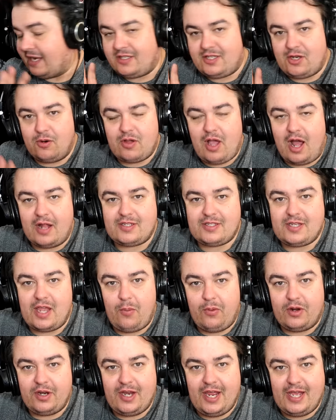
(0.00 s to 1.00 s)
Yeah, still can't say
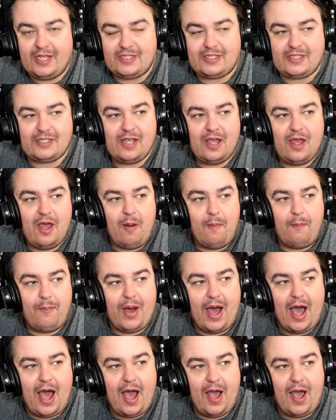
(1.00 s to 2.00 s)
what it is,
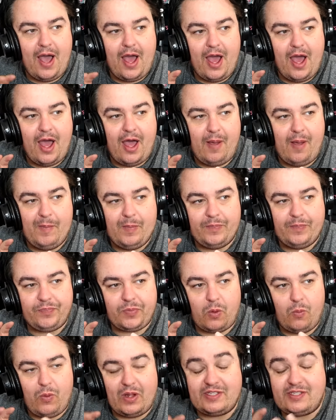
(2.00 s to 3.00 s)
but
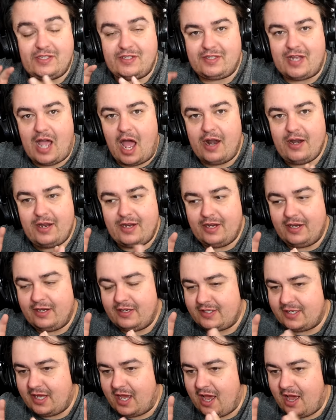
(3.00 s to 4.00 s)
once it's done
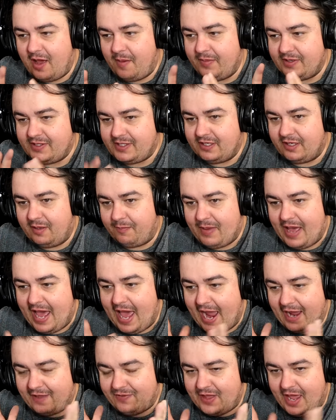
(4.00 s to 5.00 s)
and it's in the
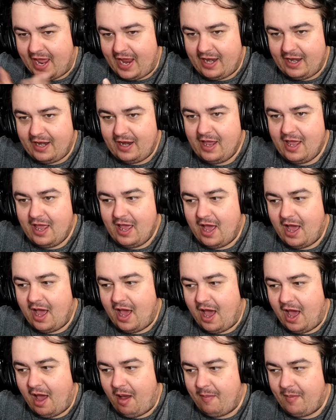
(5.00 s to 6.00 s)
bag, then
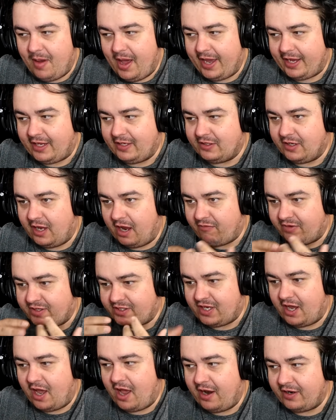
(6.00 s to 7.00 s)
I can like
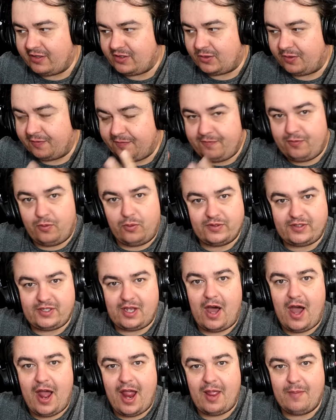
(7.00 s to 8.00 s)
return sort of full
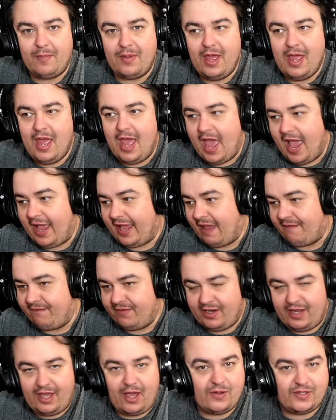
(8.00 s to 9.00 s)
time and get
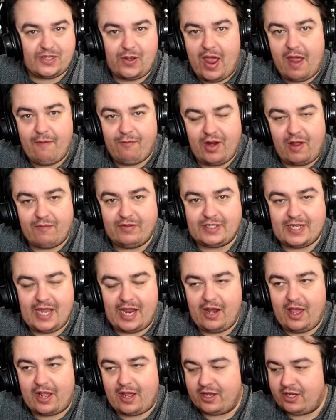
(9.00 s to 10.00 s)
videos out every other
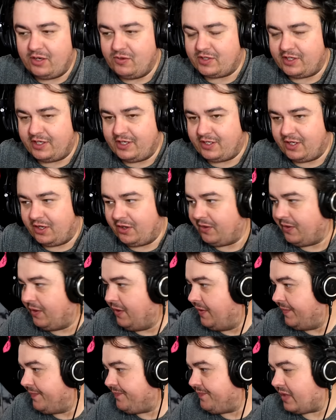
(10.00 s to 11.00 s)
day like I usually do.
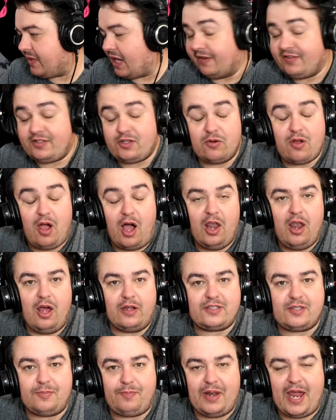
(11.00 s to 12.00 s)
I've still got a
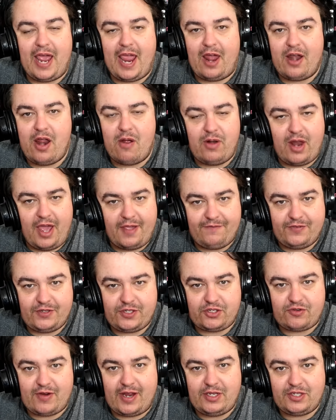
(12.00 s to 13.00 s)
lot to play. I know Life is
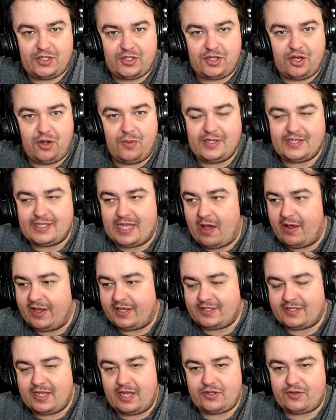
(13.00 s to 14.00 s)
Strange 2 is out,
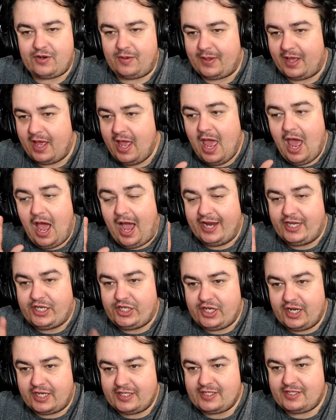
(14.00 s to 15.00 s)
etc. But I
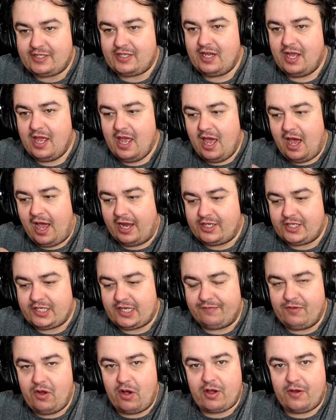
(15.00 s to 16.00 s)
just
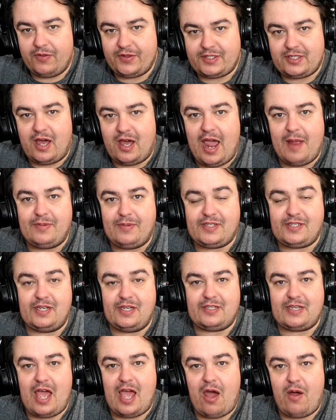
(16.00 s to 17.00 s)
have not got the time to
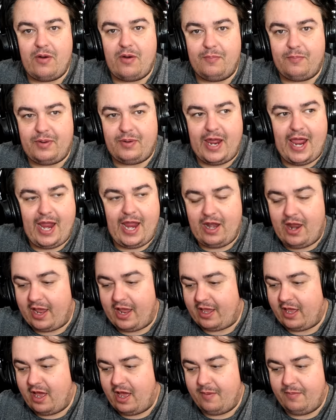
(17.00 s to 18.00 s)
sit down and play
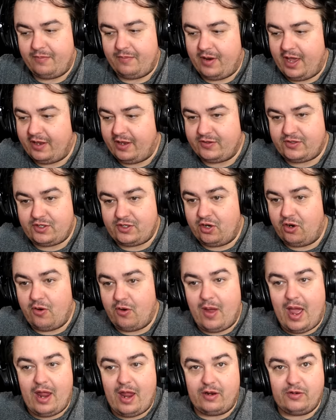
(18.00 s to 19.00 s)
like two,
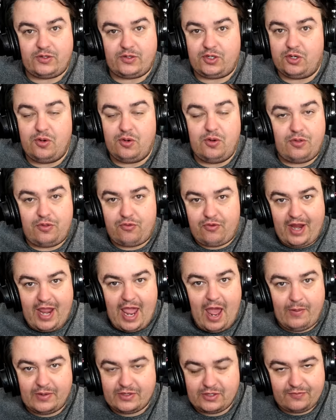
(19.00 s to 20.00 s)
three
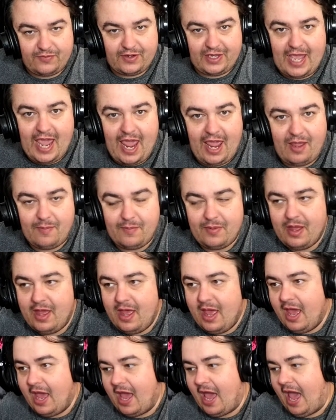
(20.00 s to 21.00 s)
hours of a game
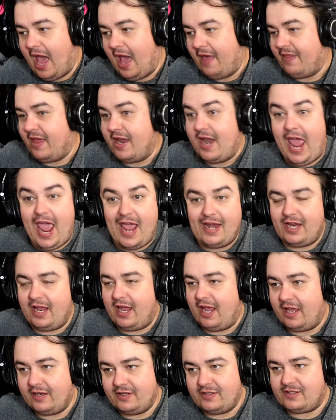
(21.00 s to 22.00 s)
and then edit
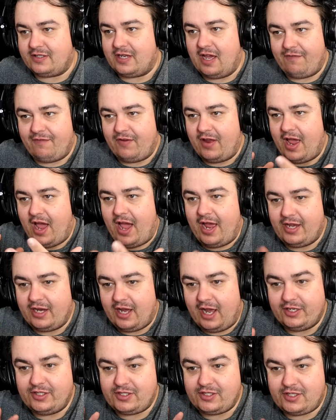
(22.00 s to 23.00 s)
it and stuff. Like
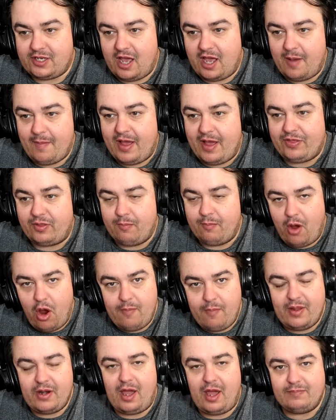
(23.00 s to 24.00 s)
I just at the
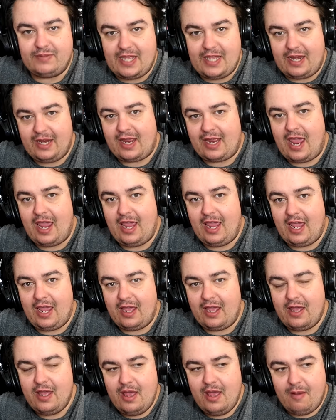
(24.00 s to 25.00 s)
moment I'm
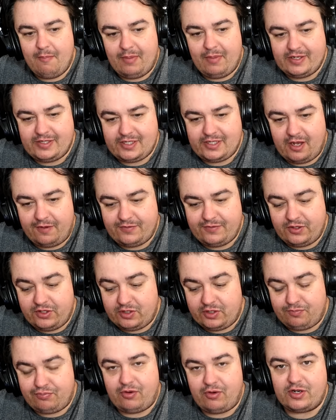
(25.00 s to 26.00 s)
dedicating myself to
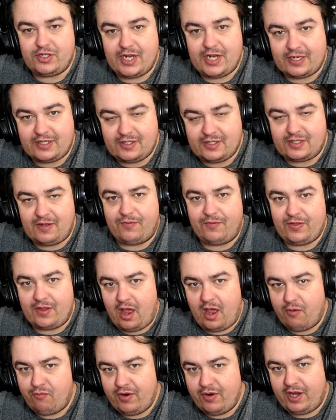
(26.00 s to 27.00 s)
this project as something
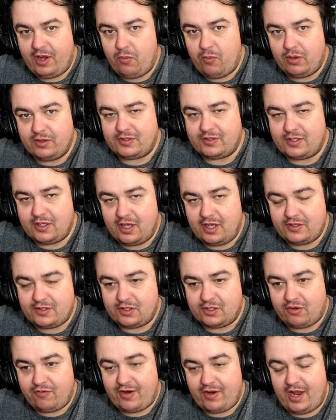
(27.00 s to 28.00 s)
that I really want to
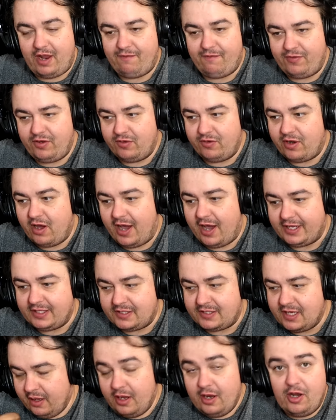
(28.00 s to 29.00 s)
create for you
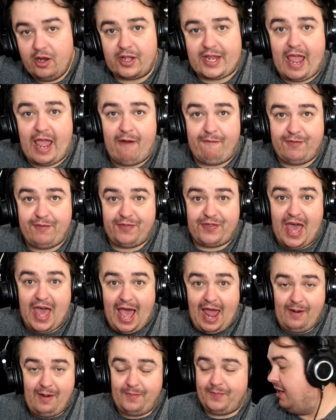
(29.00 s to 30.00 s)
guys. Look out for
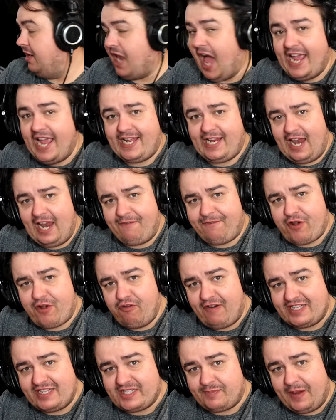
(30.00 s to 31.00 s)
that. Like, love,
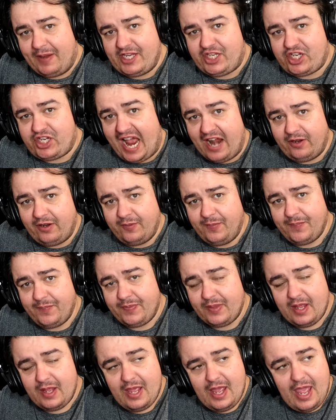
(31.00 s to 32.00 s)
caress my channel,
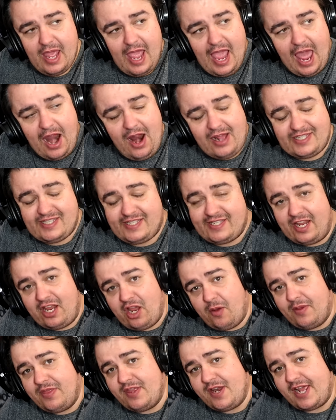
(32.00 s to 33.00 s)
and I'll see
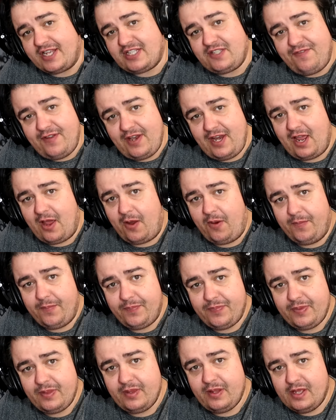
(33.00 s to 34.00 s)
you in the next video.
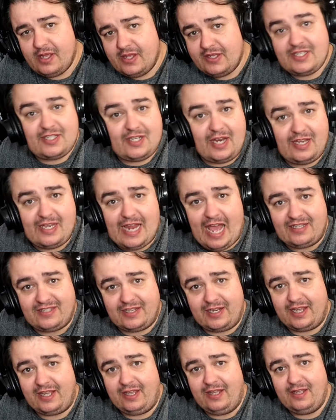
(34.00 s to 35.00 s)
Stay
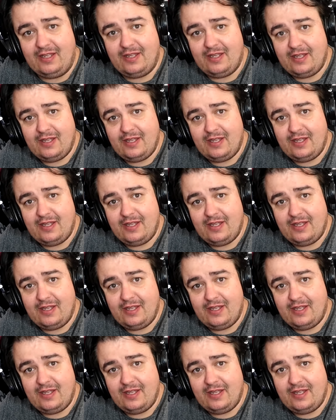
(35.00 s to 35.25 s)
dazzling.